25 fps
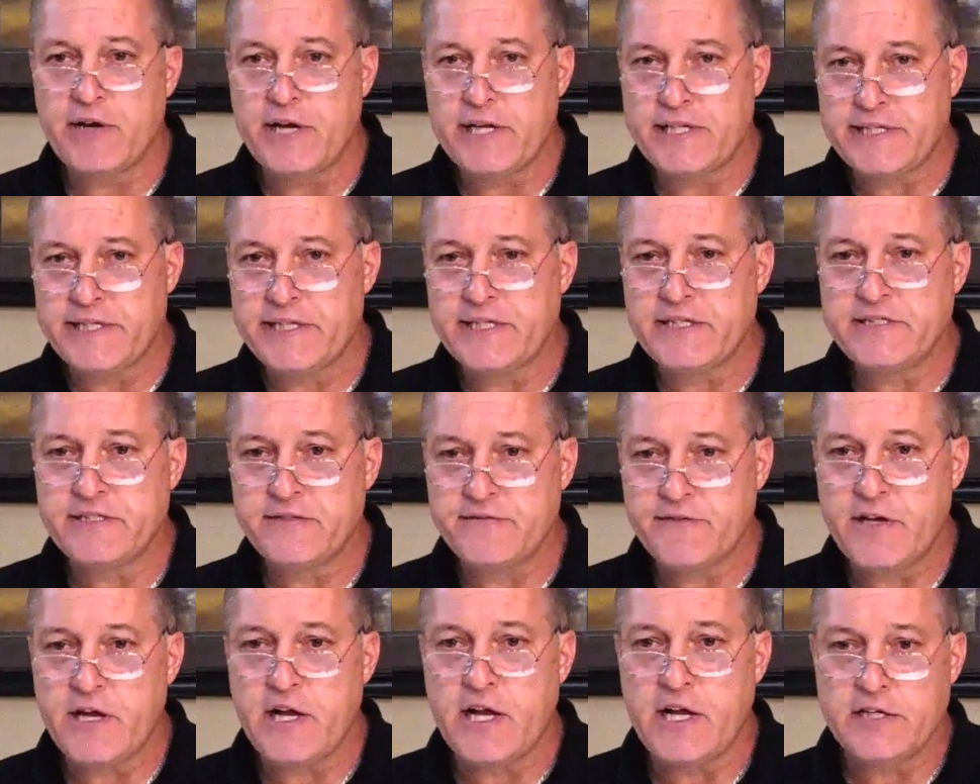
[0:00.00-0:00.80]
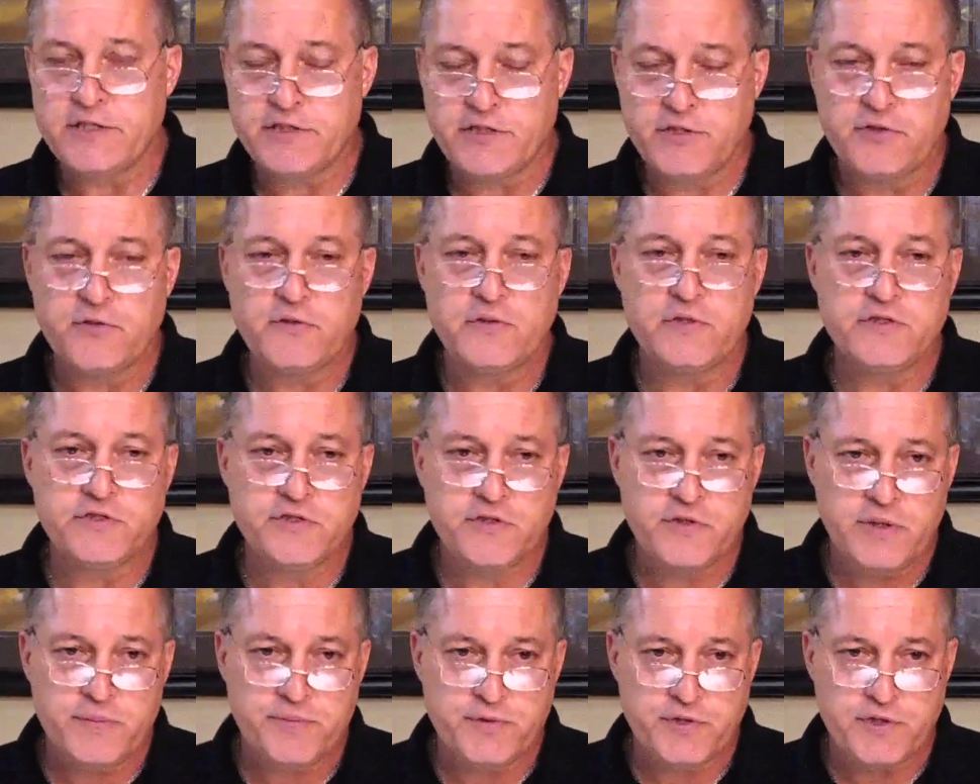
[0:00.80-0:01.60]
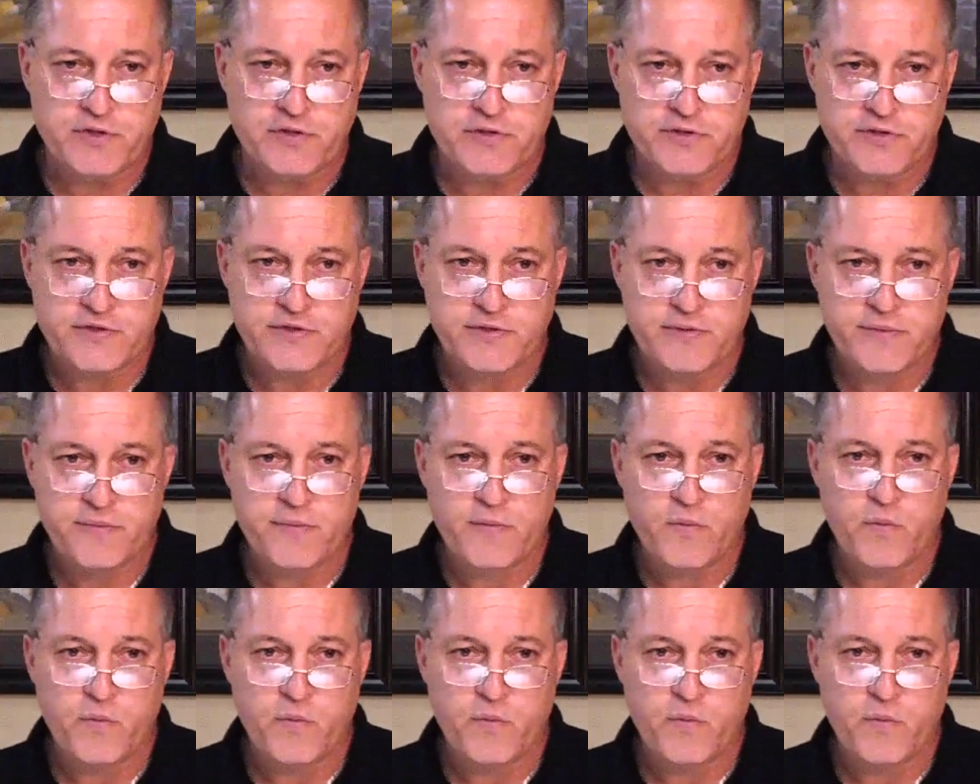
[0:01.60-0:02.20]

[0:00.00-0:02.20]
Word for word: ideas of God to the scriptures.